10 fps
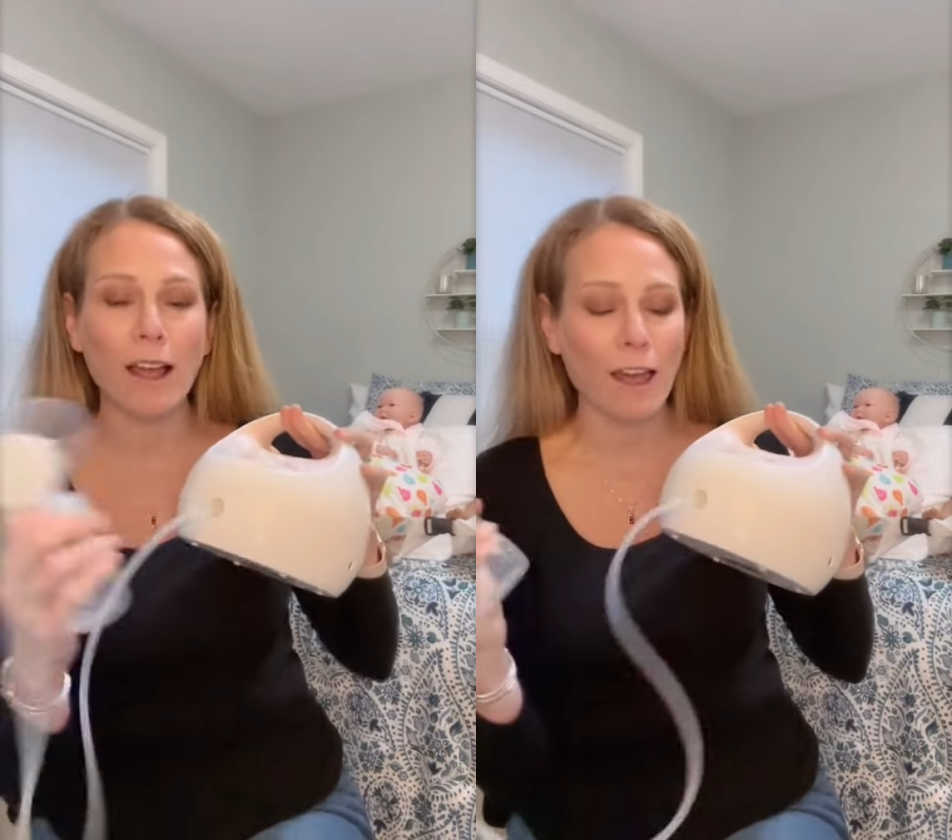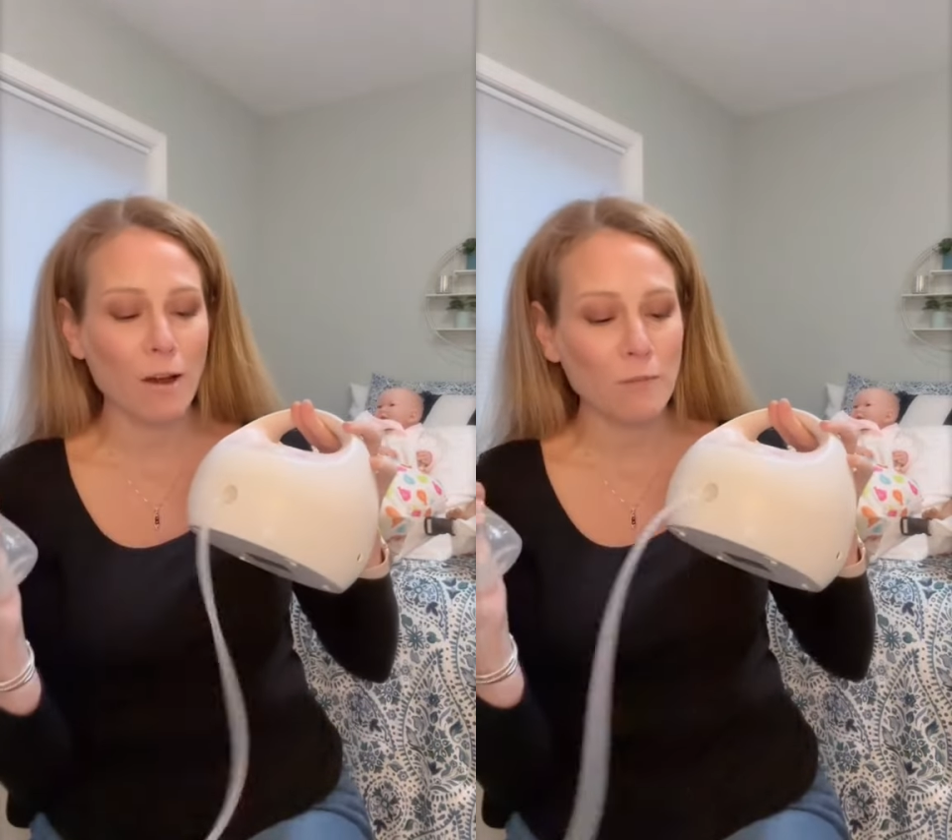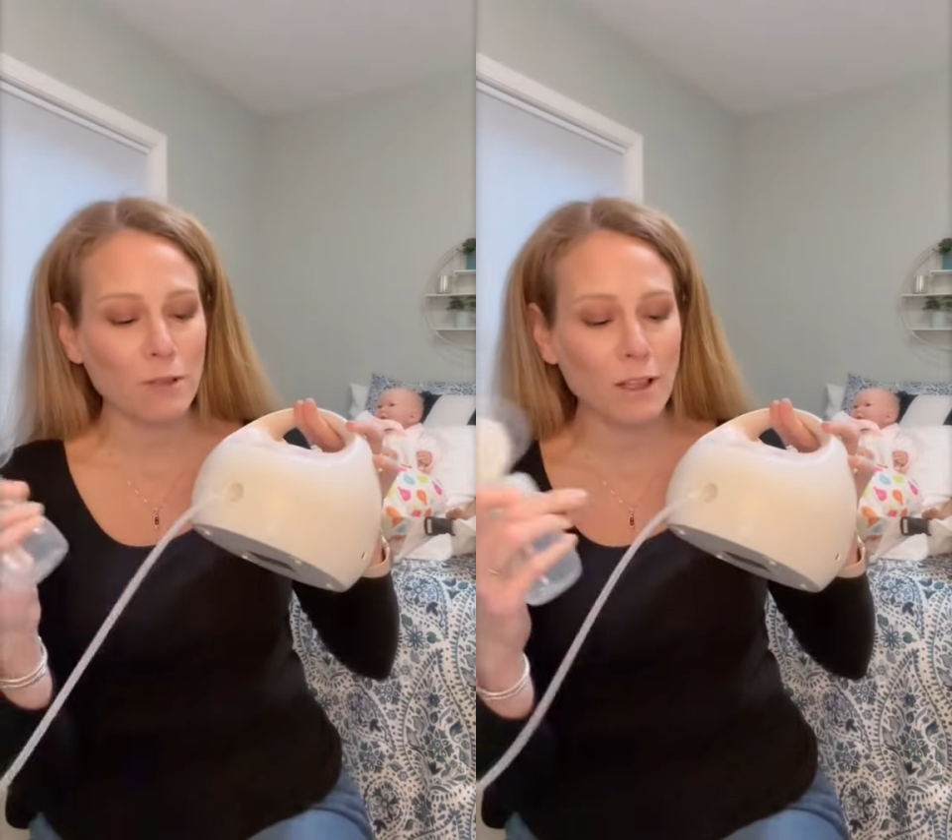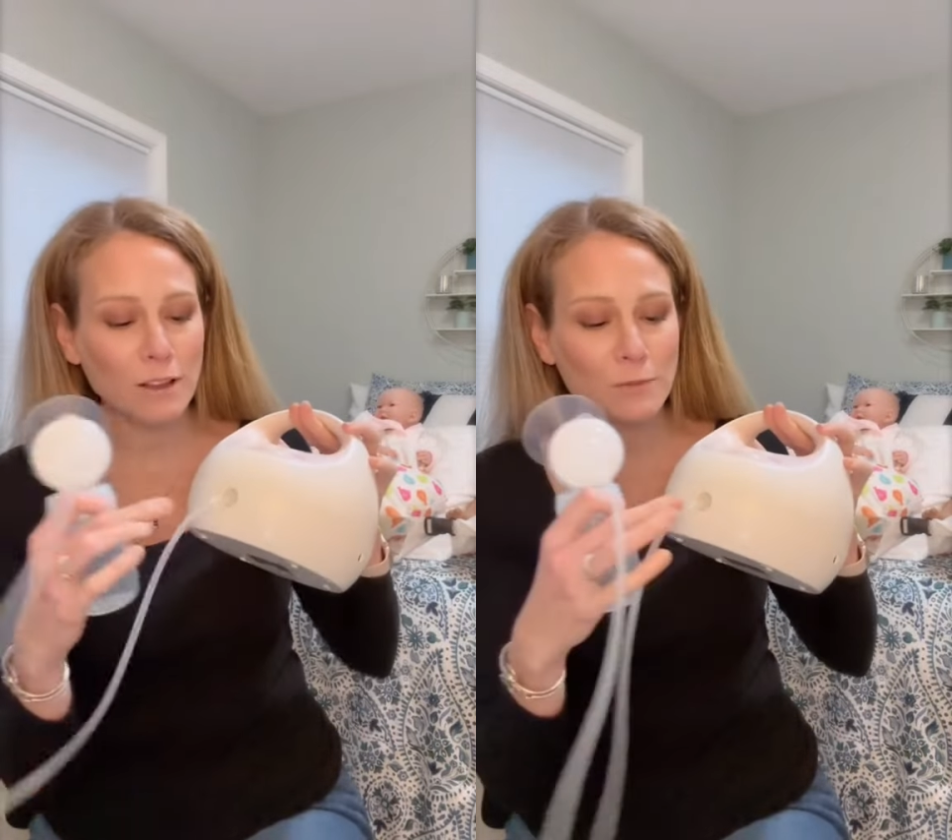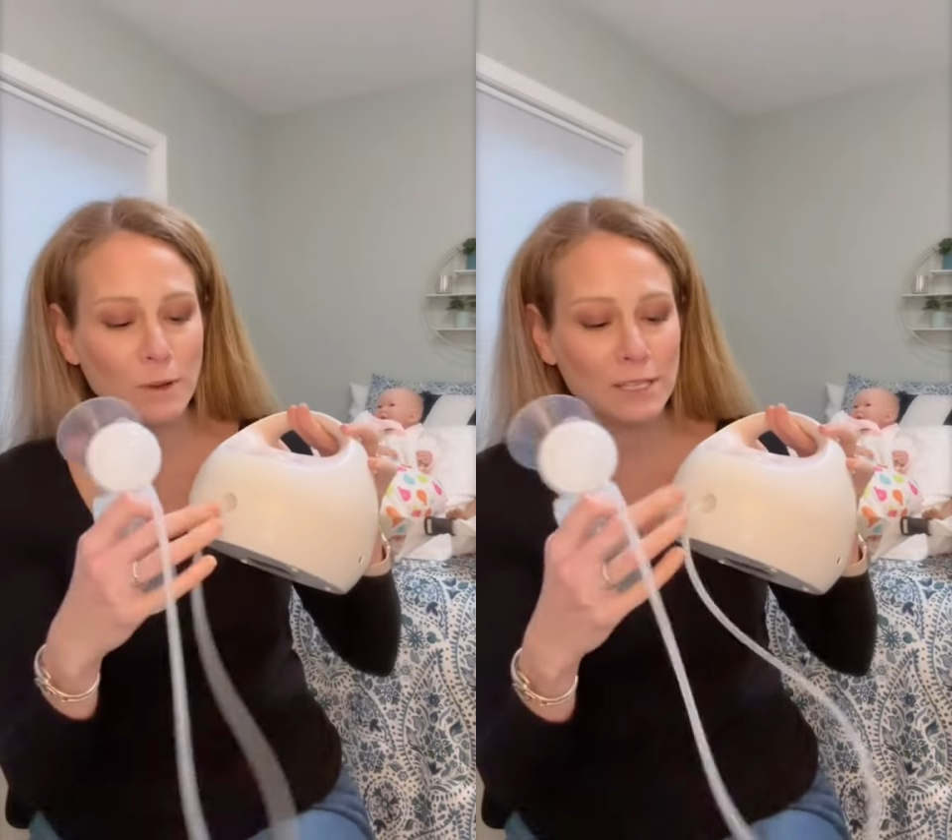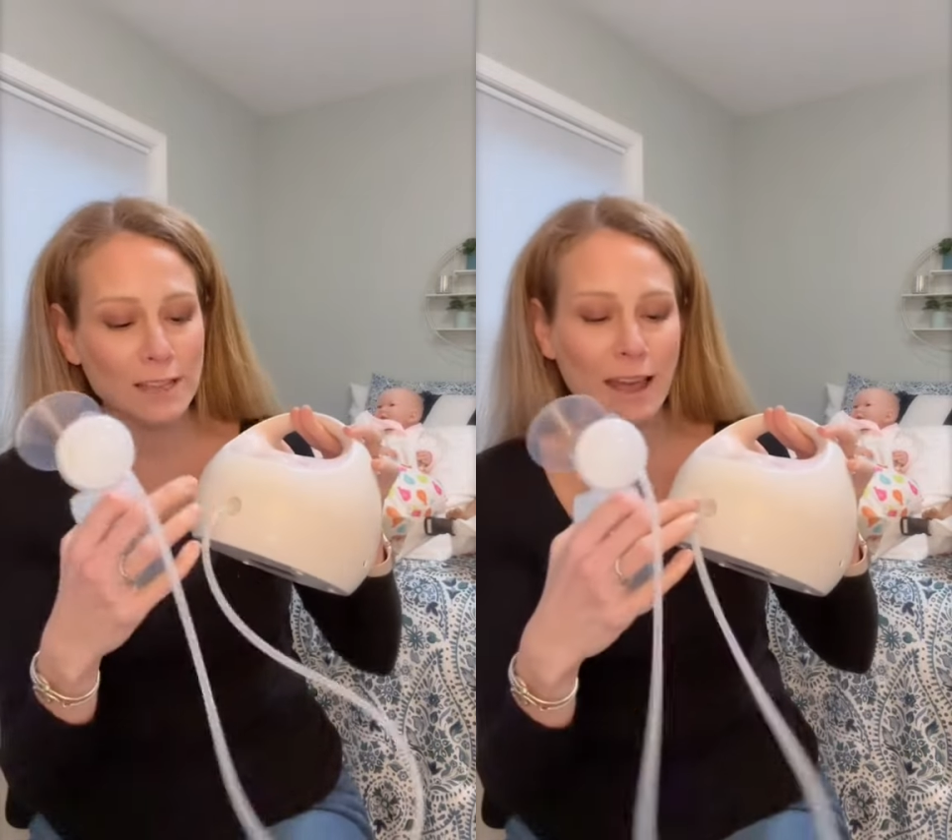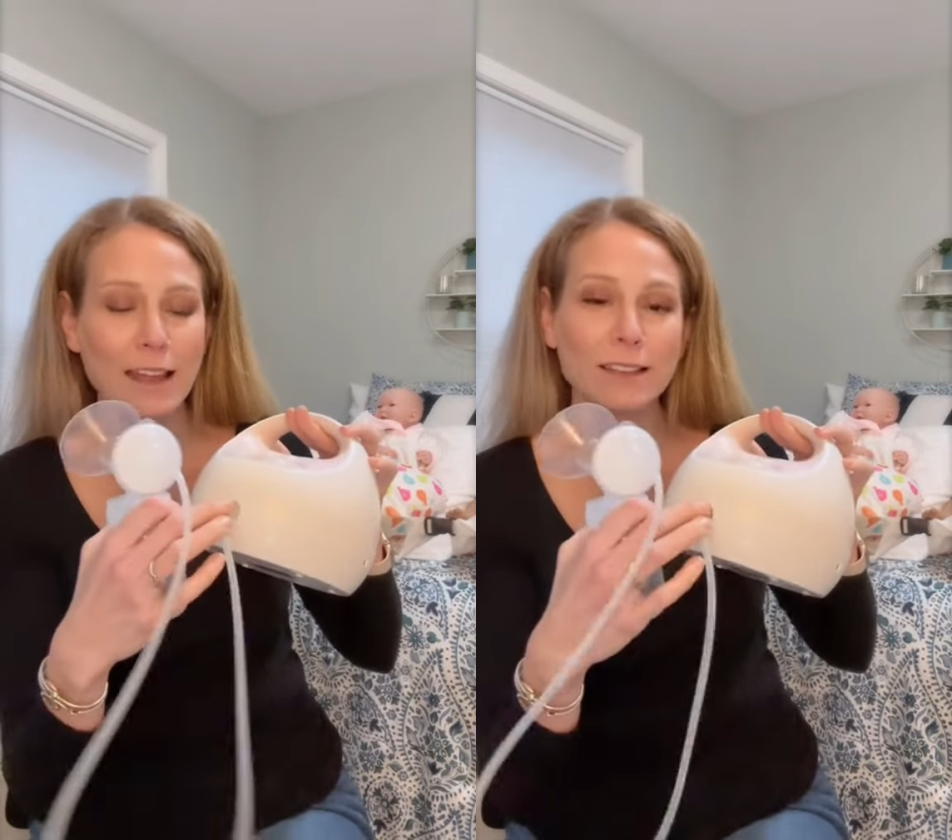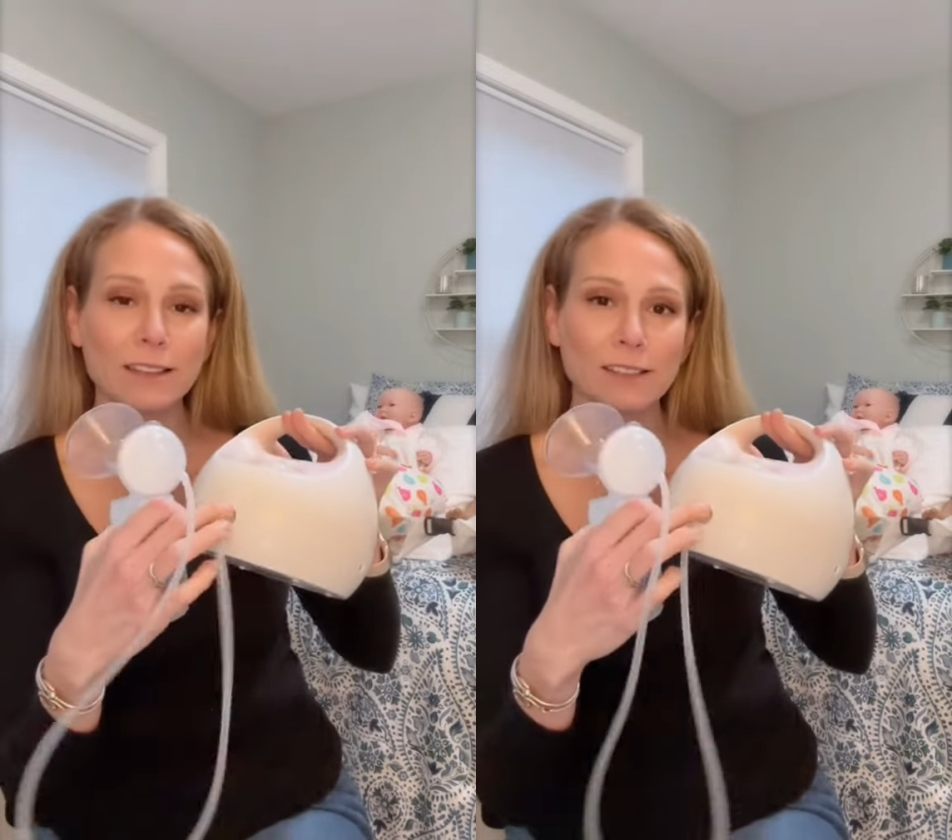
I unplugged one side,